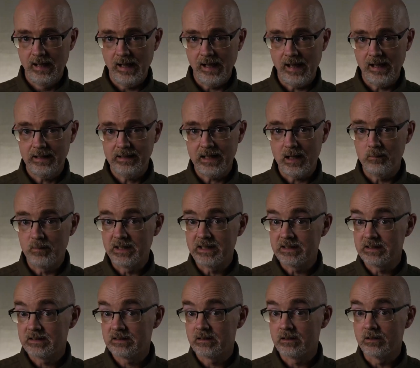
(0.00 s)
And
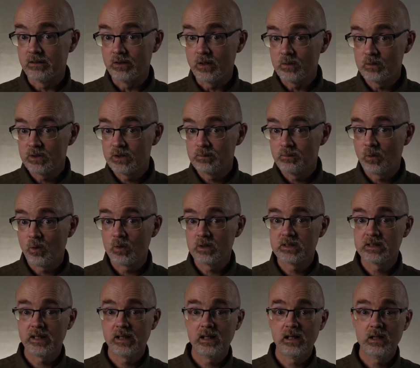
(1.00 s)
applications that don't support
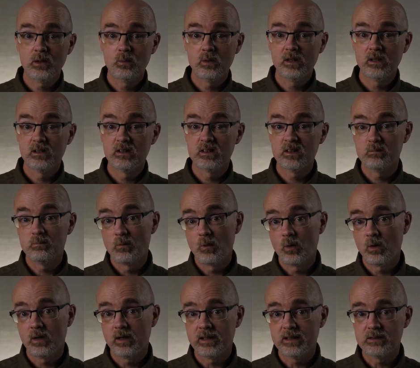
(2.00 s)
scaling will look
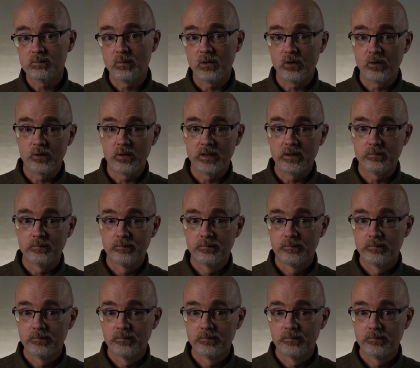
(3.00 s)
more or less blurry,